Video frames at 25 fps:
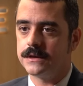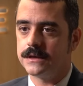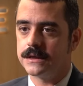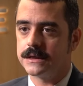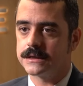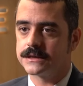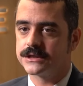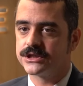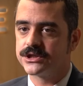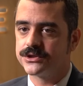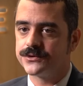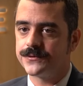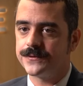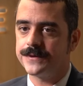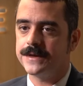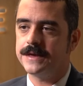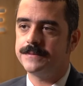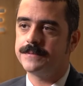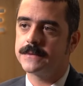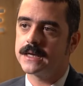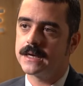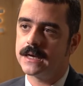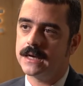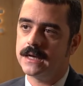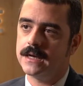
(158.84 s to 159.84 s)
the
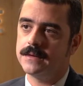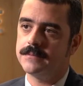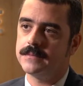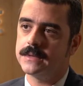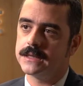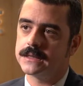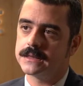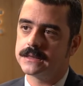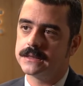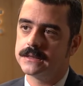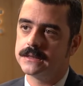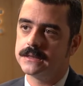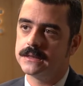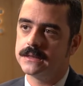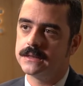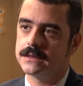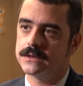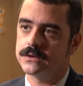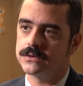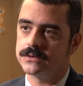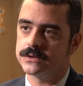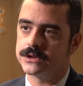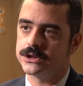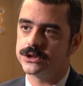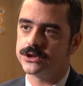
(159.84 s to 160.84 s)
extreme climate
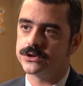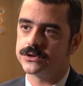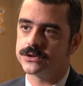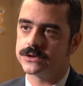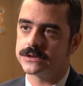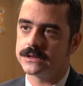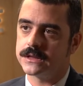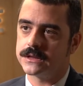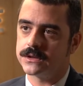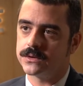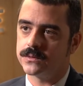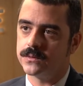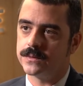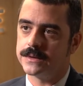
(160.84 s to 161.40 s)
conditions that